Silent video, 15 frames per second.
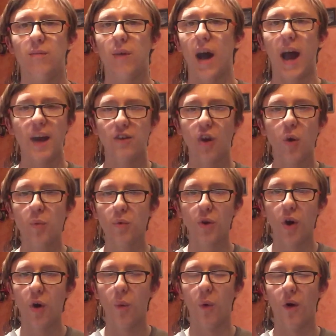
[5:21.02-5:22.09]
I don't
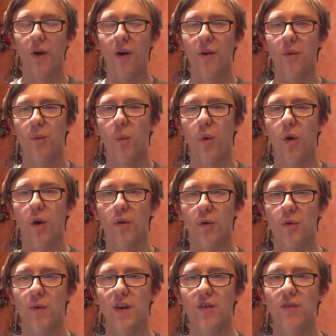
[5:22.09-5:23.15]
know
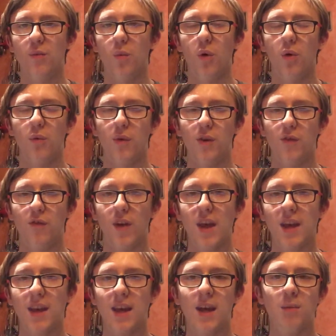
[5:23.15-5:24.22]
what
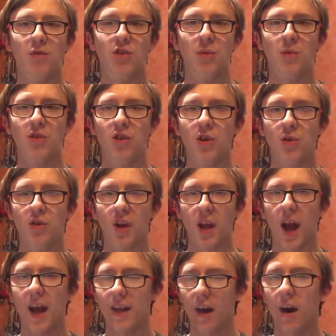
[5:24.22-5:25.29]
fake name she was using.
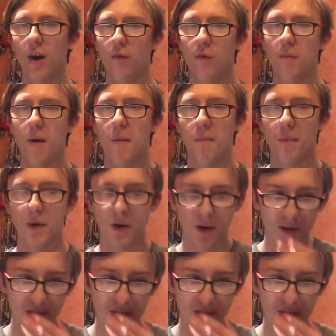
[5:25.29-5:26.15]
I can't remember.